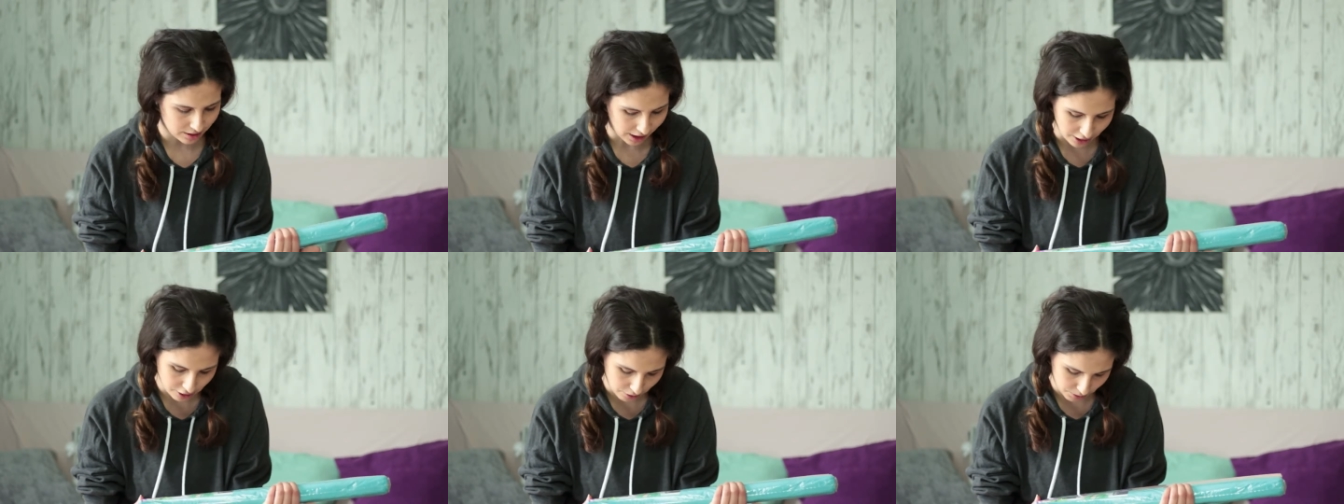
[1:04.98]

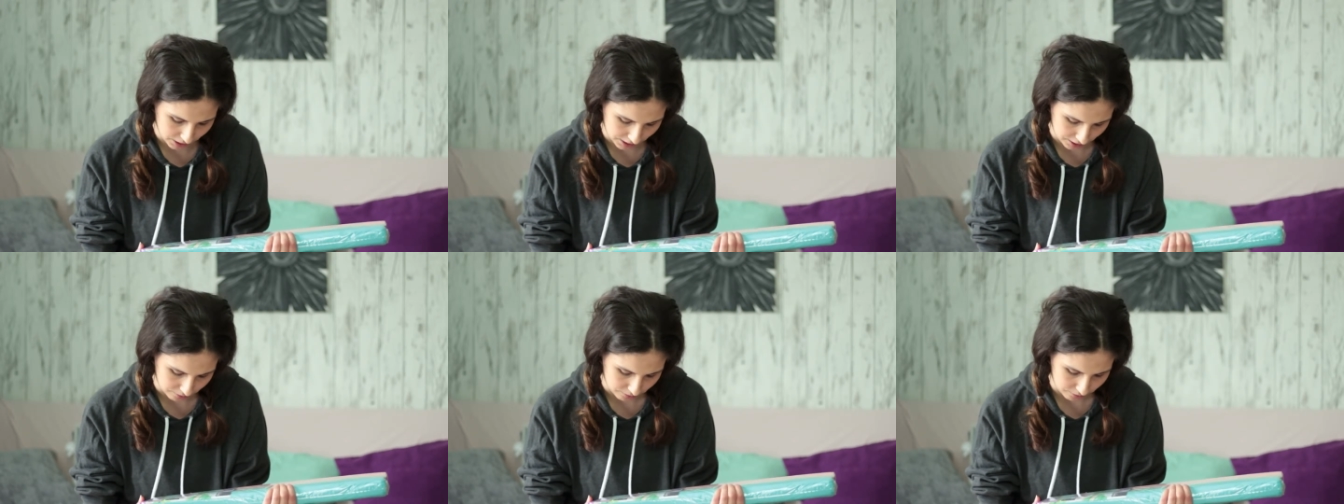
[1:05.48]
I don't know what,
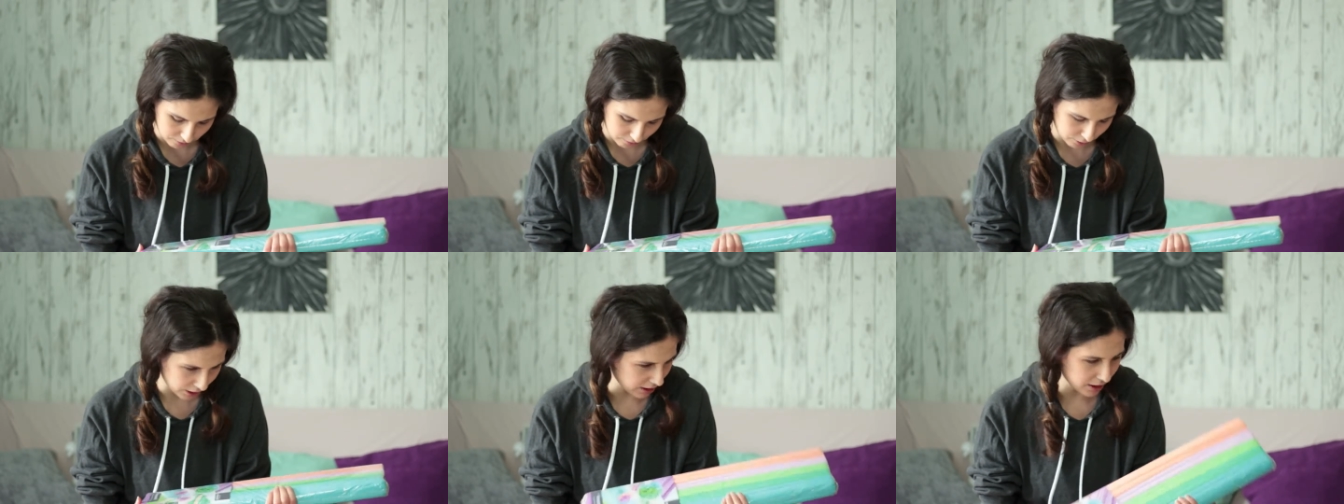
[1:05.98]

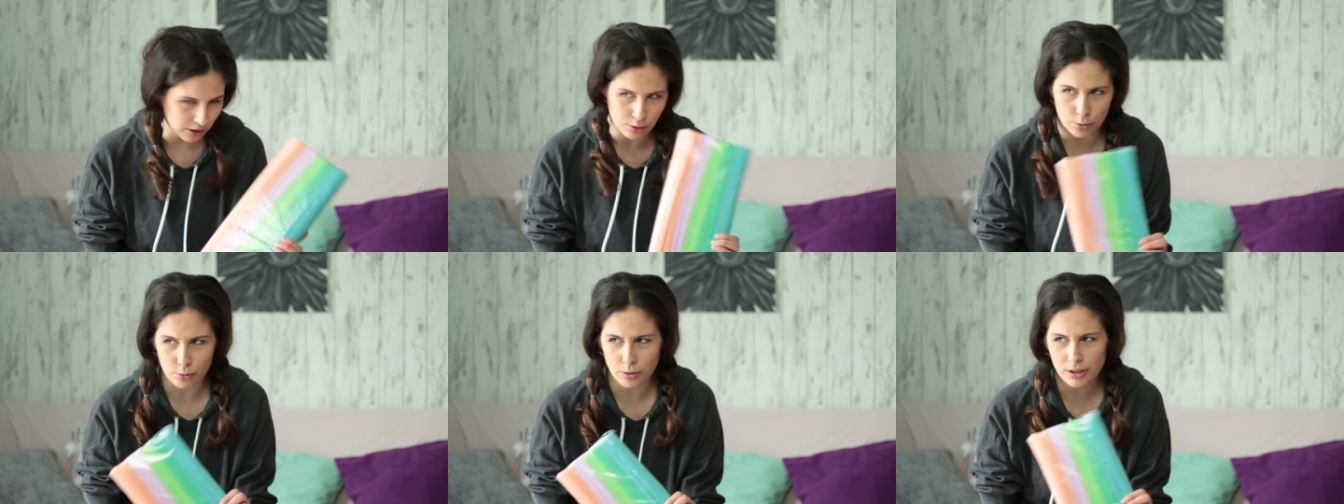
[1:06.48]
what
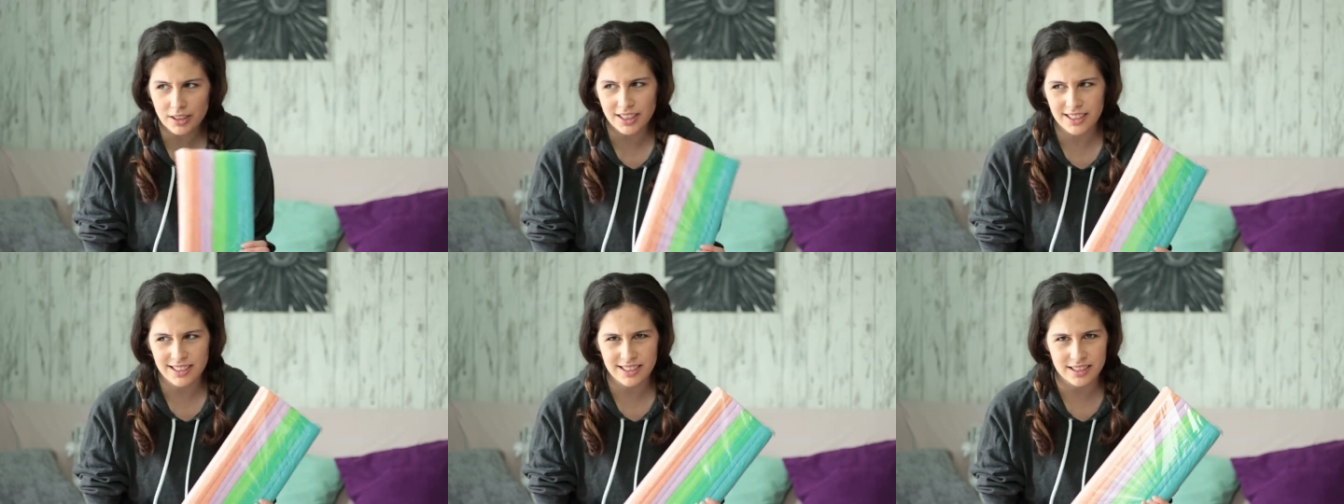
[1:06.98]
it's called
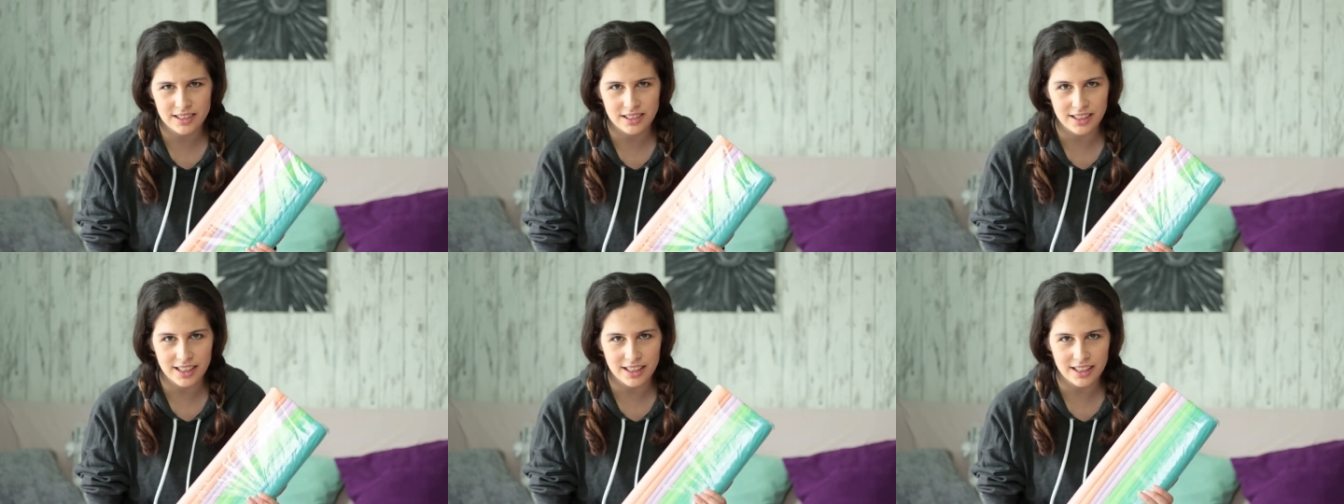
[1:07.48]

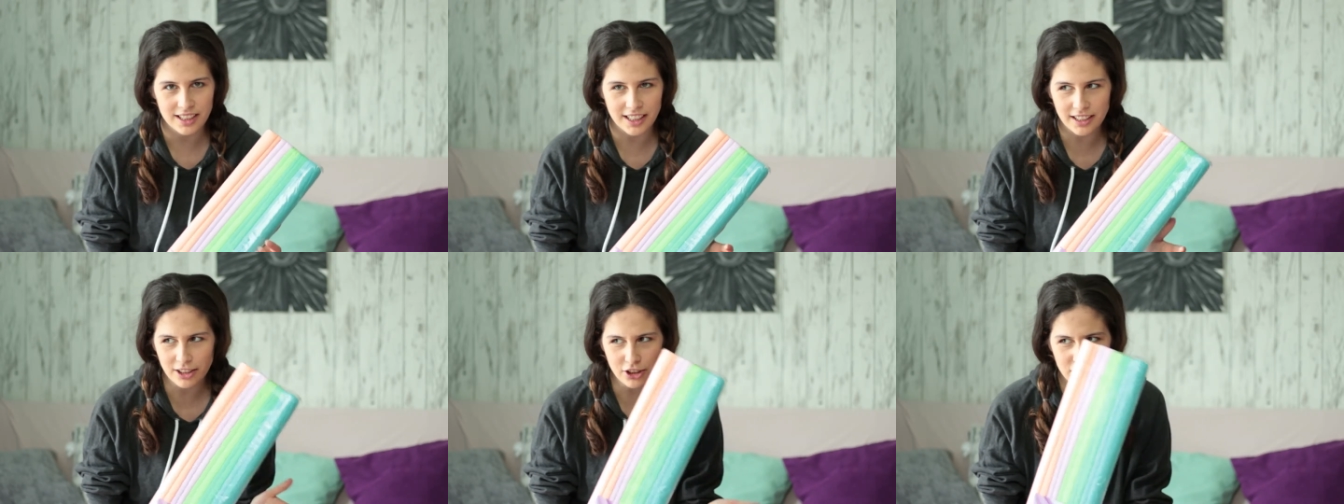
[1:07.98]
in
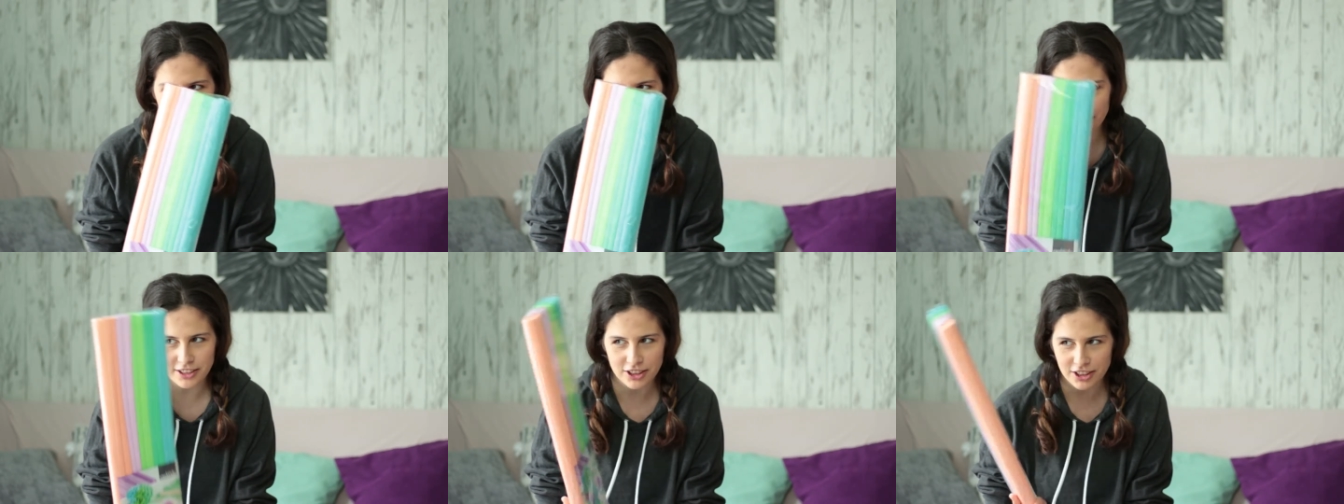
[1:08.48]
English.
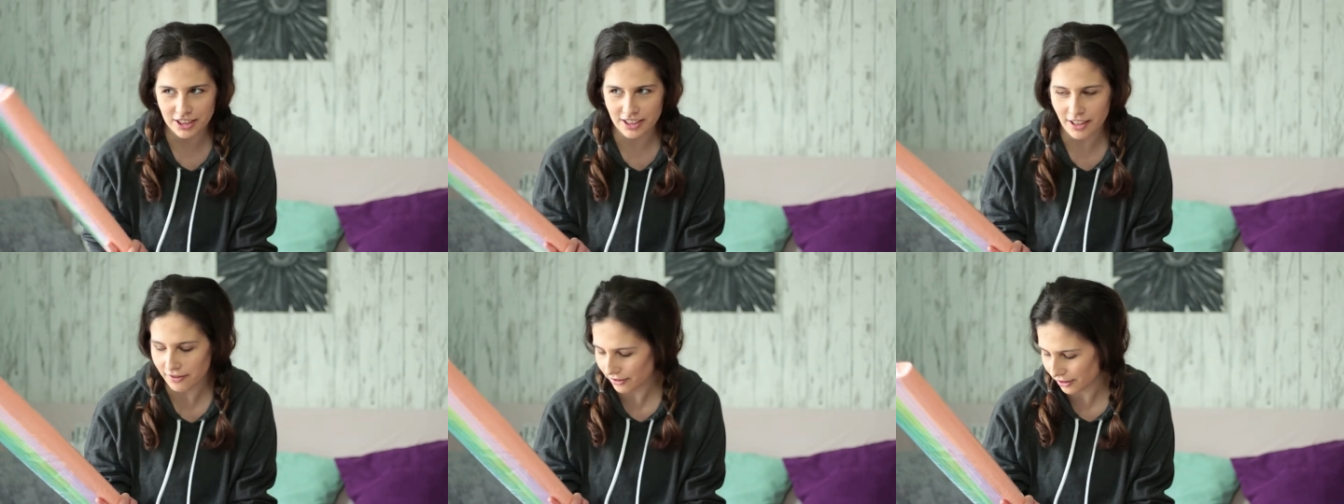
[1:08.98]
I just
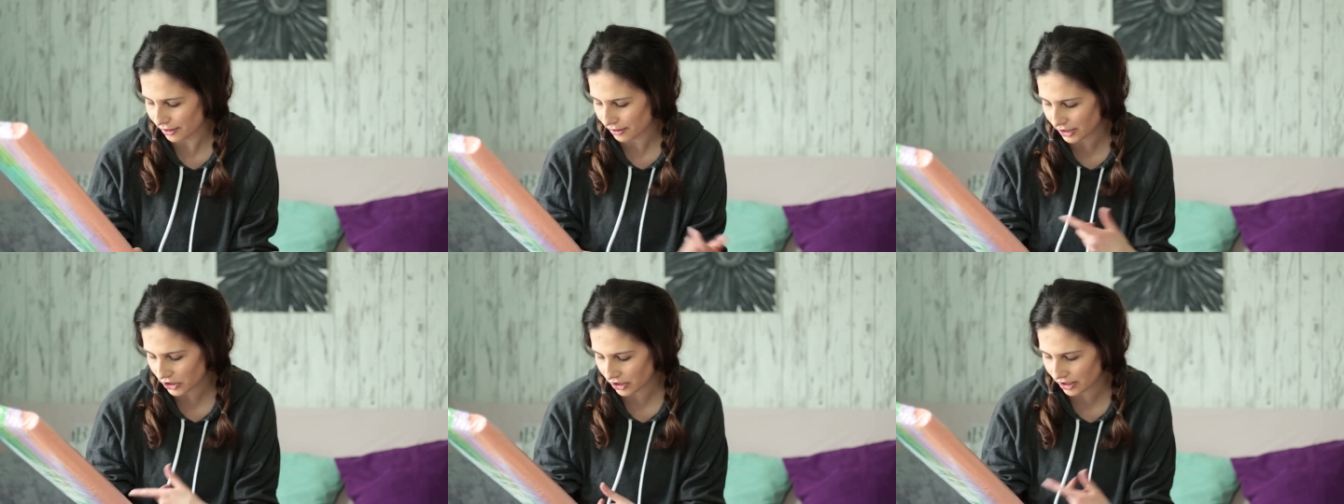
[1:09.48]
have the
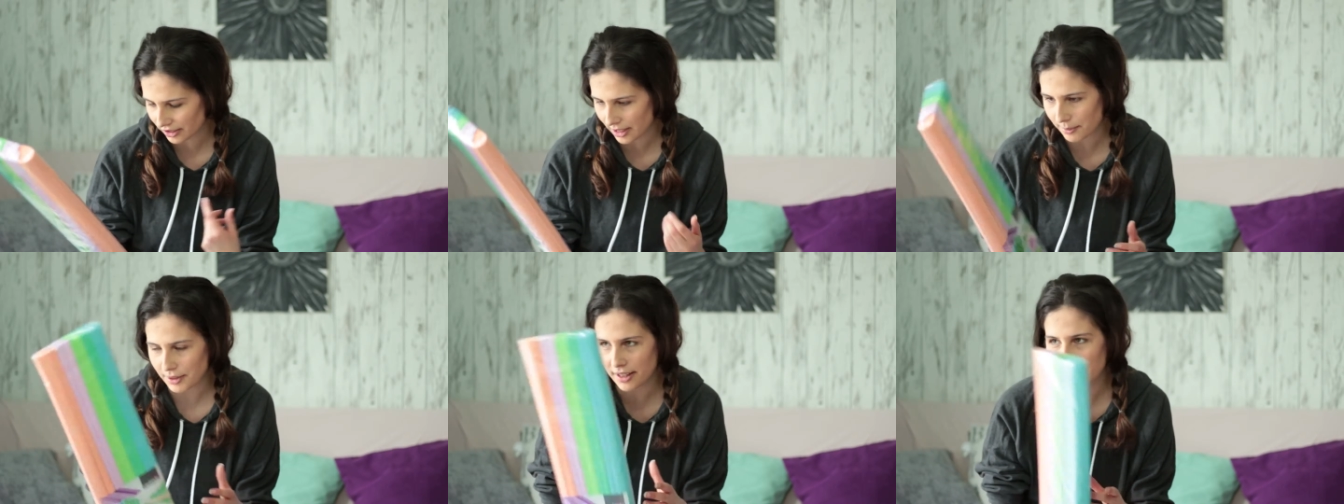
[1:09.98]
original
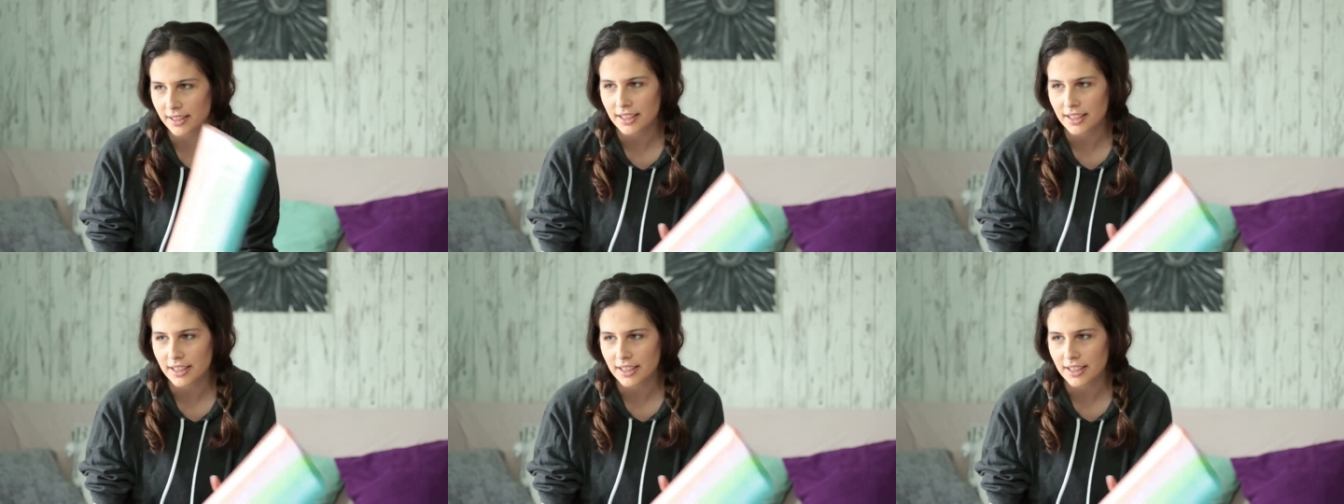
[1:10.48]
name here.